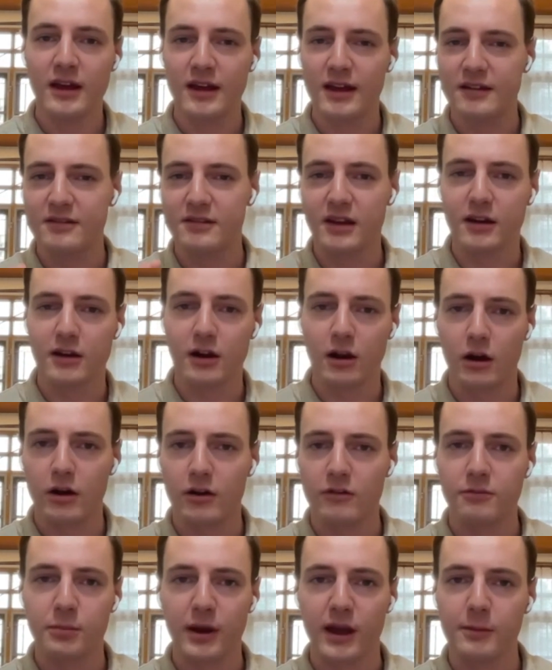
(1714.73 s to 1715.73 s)
Is that a lot
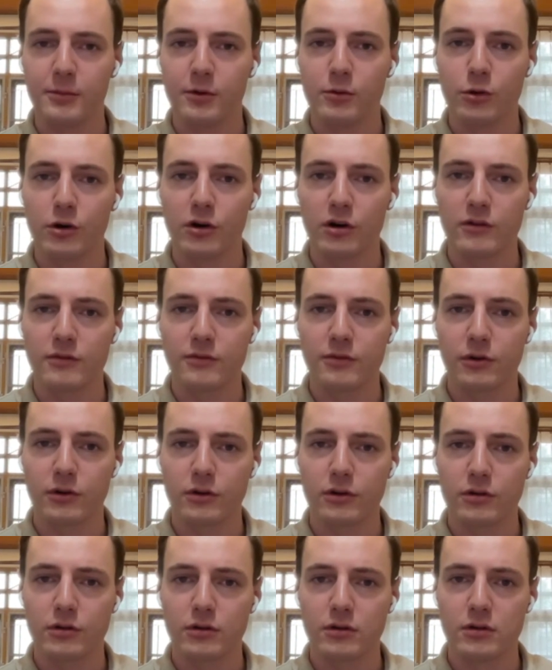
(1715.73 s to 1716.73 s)
of paperwork for
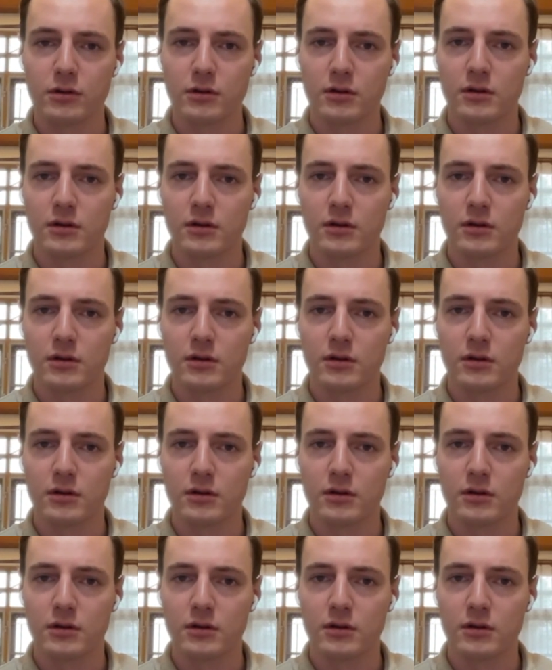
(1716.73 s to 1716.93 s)
you?